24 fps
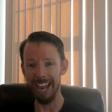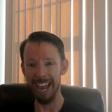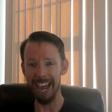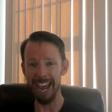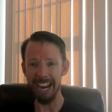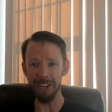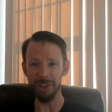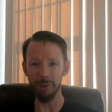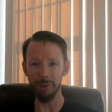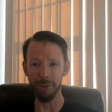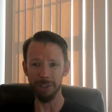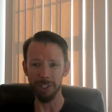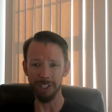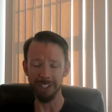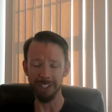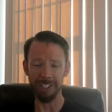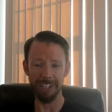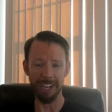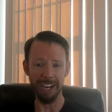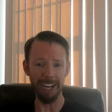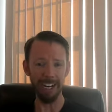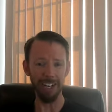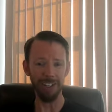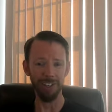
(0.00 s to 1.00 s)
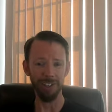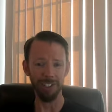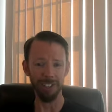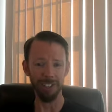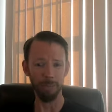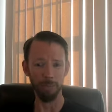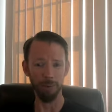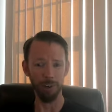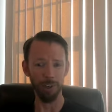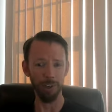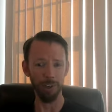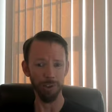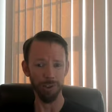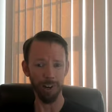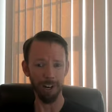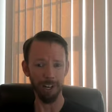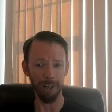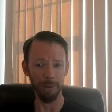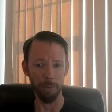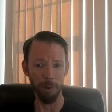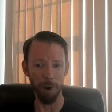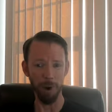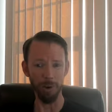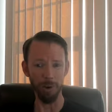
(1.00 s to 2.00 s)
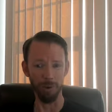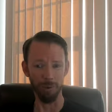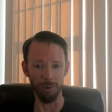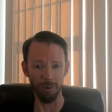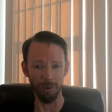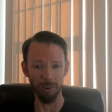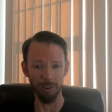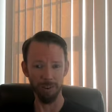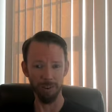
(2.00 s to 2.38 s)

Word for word: actually is kind of just a pre-trained model.